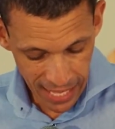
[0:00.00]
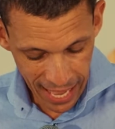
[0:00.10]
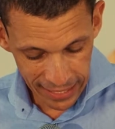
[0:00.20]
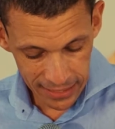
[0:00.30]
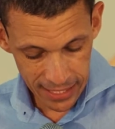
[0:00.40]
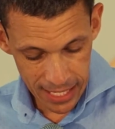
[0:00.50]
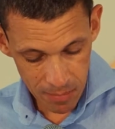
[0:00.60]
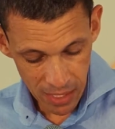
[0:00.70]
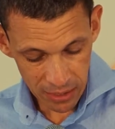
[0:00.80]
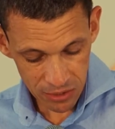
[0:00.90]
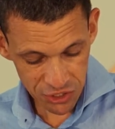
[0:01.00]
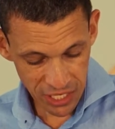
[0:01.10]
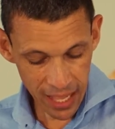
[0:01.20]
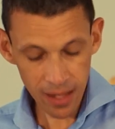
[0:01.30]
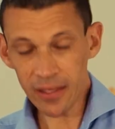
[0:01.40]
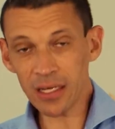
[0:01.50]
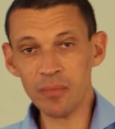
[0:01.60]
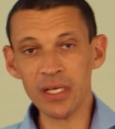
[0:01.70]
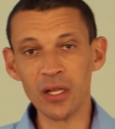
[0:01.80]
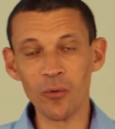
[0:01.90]
and share a little
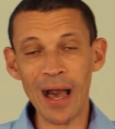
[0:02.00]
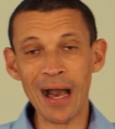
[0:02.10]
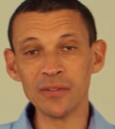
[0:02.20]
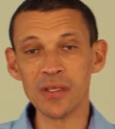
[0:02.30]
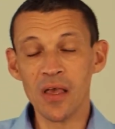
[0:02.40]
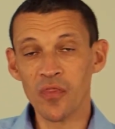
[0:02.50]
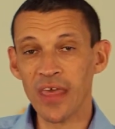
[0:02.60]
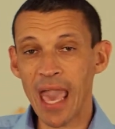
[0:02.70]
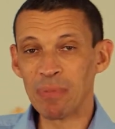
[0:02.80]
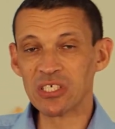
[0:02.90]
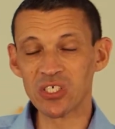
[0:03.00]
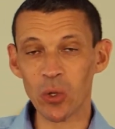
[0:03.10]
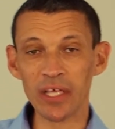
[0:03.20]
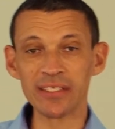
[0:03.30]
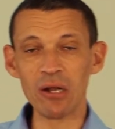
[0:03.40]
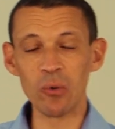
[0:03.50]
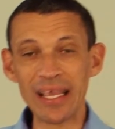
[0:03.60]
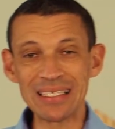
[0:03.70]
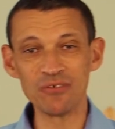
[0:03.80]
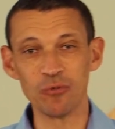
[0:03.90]
bit around the apostolic
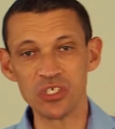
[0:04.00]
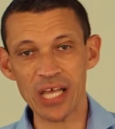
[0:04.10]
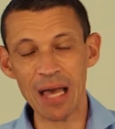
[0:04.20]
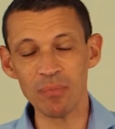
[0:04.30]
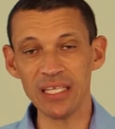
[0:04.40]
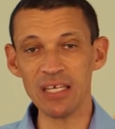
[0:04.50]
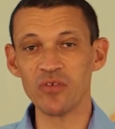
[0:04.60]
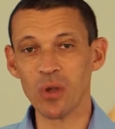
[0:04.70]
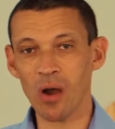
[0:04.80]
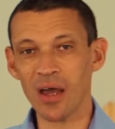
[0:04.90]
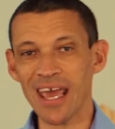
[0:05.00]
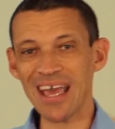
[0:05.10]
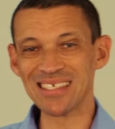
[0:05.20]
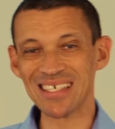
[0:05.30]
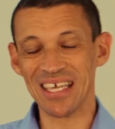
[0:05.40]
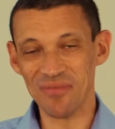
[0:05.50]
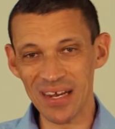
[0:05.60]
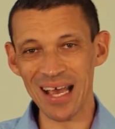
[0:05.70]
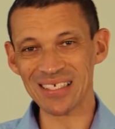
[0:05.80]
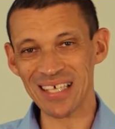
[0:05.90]
directive which I believe God has
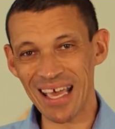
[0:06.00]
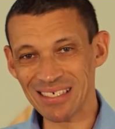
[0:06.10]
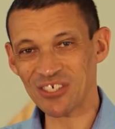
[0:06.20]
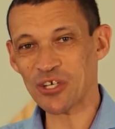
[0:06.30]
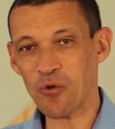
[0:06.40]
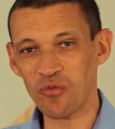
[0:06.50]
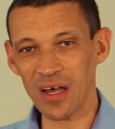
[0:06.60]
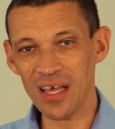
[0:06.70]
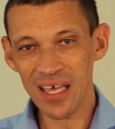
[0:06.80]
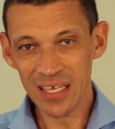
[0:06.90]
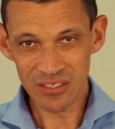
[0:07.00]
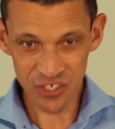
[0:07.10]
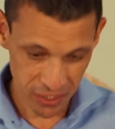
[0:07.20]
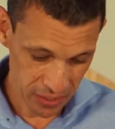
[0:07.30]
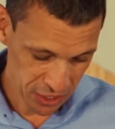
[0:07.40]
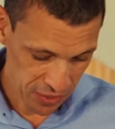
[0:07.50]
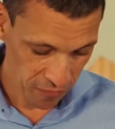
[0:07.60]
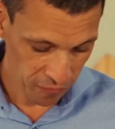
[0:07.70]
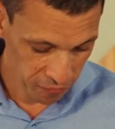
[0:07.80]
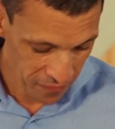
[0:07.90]
given us as a Shofar church
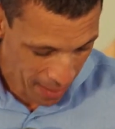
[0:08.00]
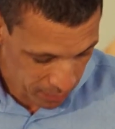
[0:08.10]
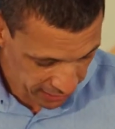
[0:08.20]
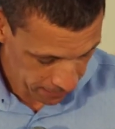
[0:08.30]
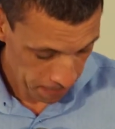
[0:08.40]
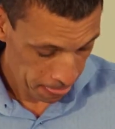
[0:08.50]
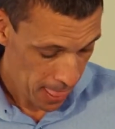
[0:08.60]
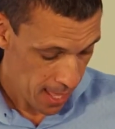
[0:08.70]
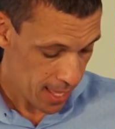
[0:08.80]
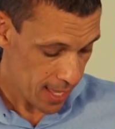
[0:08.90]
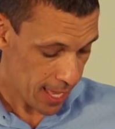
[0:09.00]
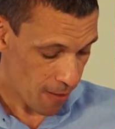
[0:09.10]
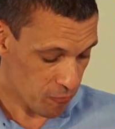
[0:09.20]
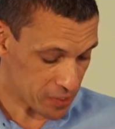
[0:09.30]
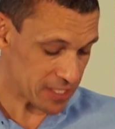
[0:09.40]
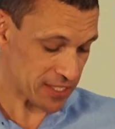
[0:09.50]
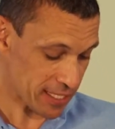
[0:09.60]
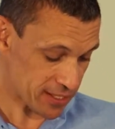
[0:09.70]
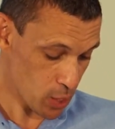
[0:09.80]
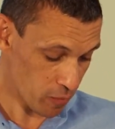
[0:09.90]
family. Verse
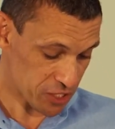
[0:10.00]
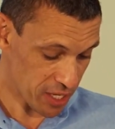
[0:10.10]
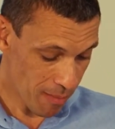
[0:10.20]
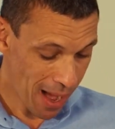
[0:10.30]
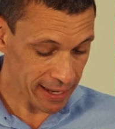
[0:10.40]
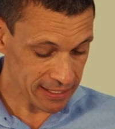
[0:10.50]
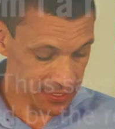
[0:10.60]
16 of Jeremiah